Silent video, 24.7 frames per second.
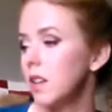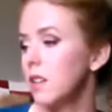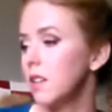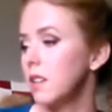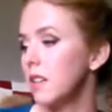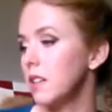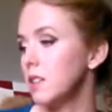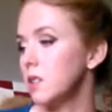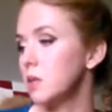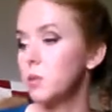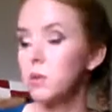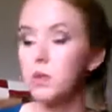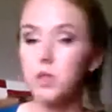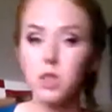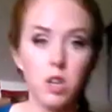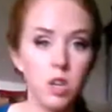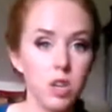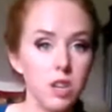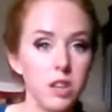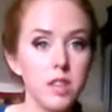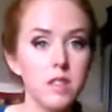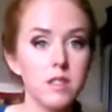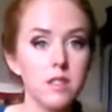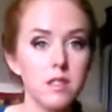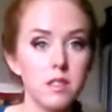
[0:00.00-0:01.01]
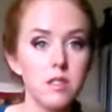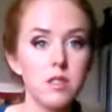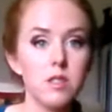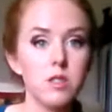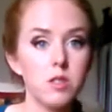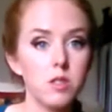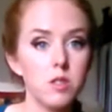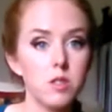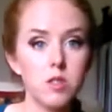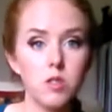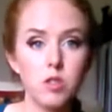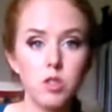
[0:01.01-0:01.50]
That's what yarn is, is
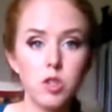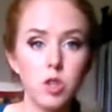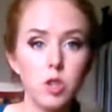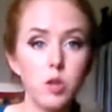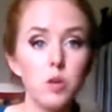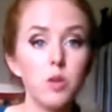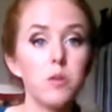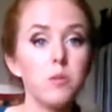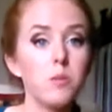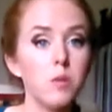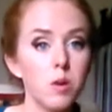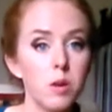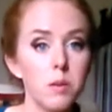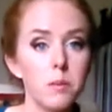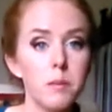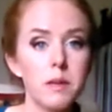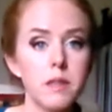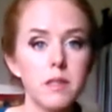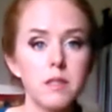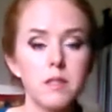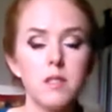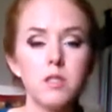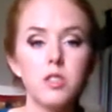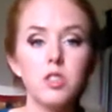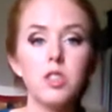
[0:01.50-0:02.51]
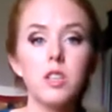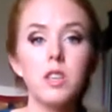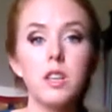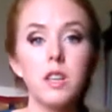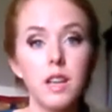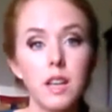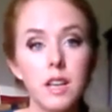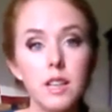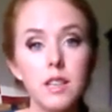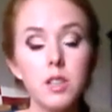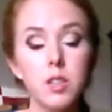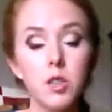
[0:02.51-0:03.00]
two or more pieces. You can
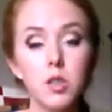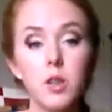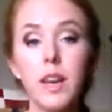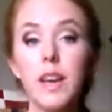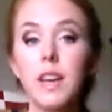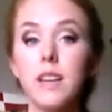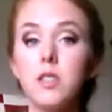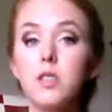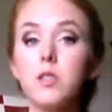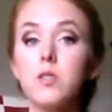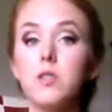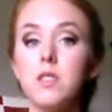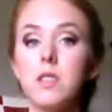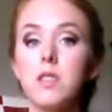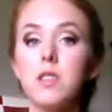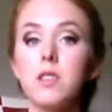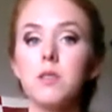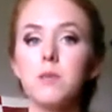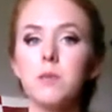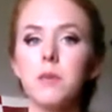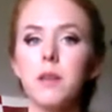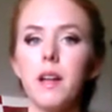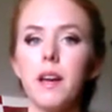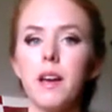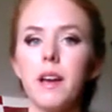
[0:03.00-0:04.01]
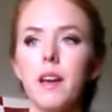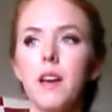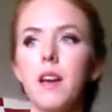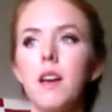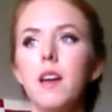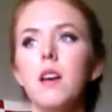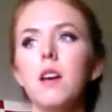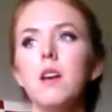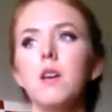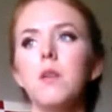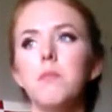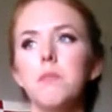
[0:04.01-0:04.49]
get, you can do single ply,
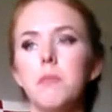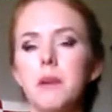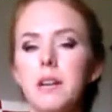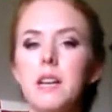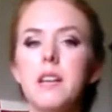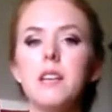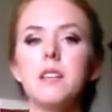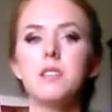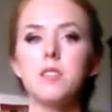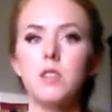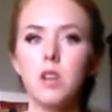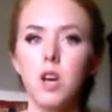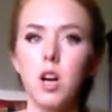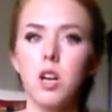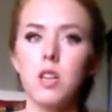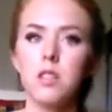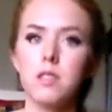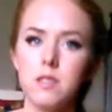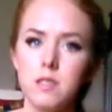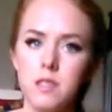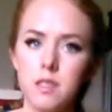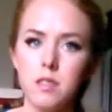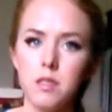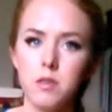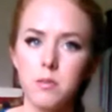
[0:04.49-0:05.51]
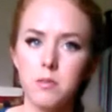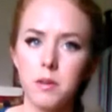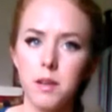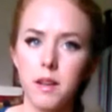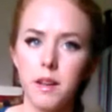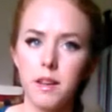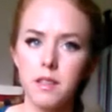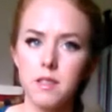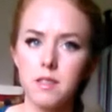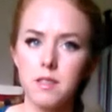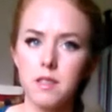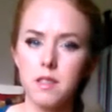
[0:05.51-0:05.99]
but it is called single
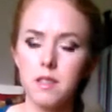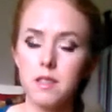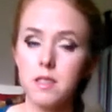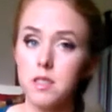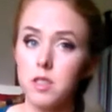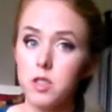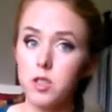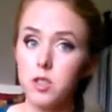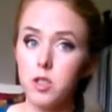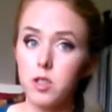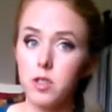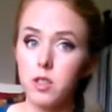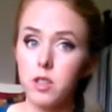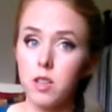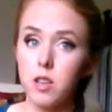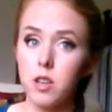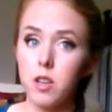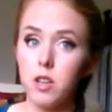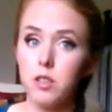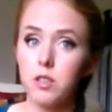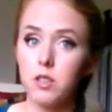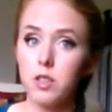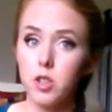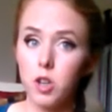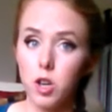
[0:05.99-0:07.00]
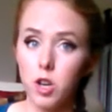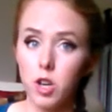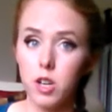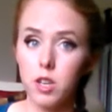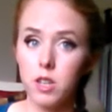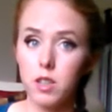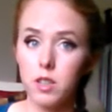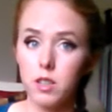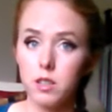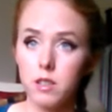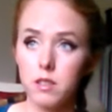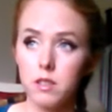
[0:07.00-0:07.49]
ply. It's not necessarily called
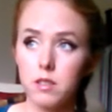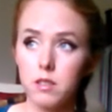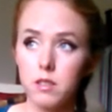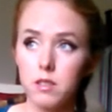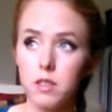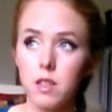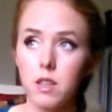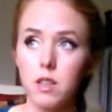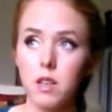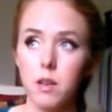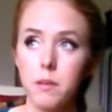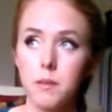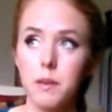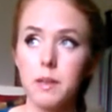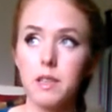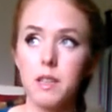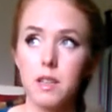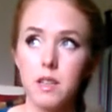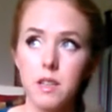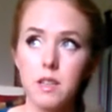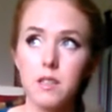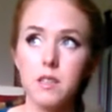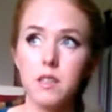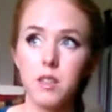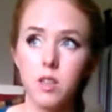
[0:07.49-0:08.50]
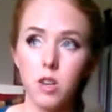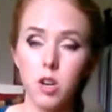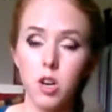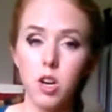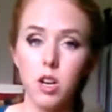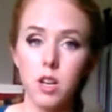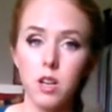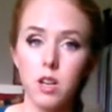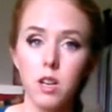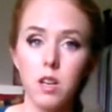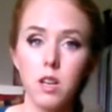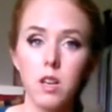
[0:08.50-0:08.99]
yarn. I mean, it is a
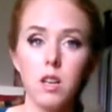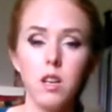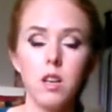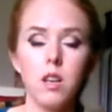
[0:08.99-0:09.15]
yarn.